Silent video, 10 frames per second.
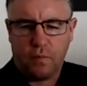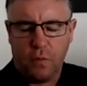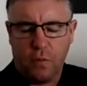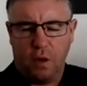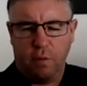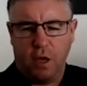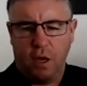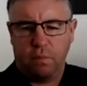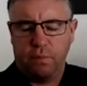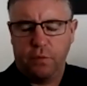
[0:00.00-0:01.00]
and
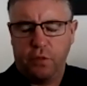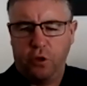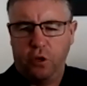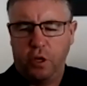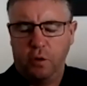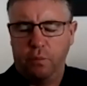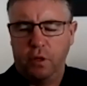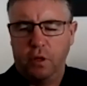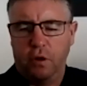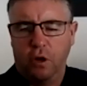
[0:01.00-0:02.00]
about 13
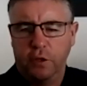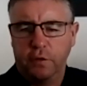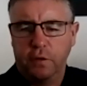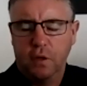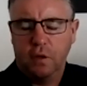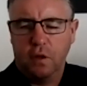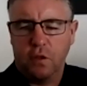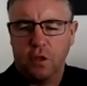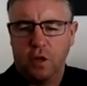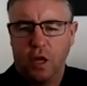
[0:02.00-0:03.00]
billion of it is
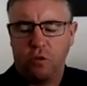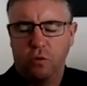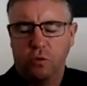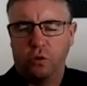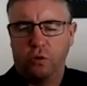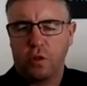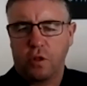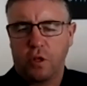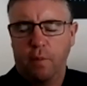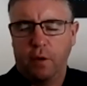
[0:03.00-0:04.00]
international tourists
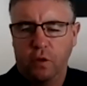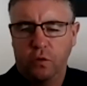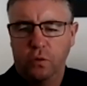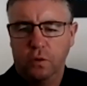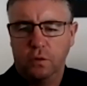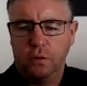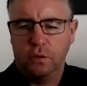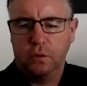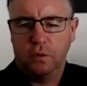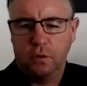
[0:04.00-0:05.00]
coming in the door.
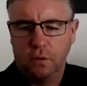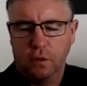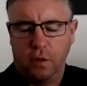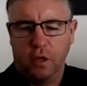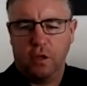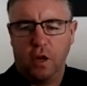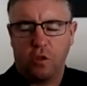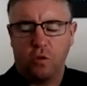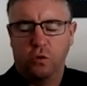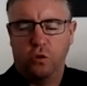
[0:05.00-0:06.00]
Now, the
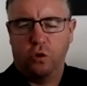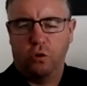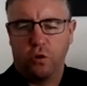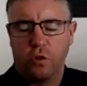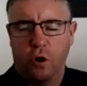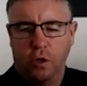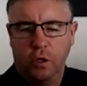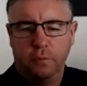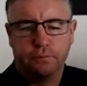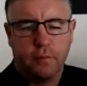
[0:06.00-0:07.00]
international tourist
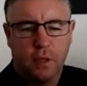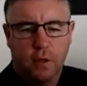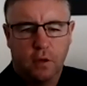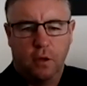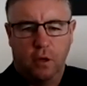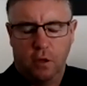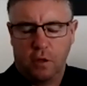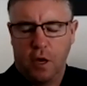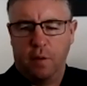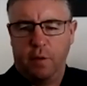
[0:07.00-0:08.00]
dollar is
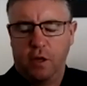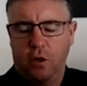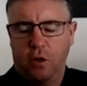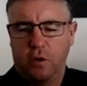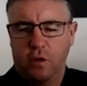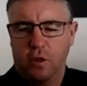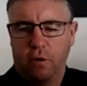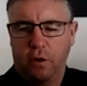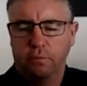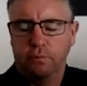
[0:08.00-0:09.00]
going to be closer to
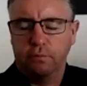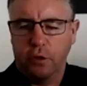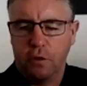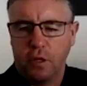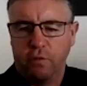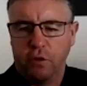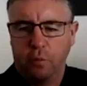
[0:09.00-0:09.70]
zero than 17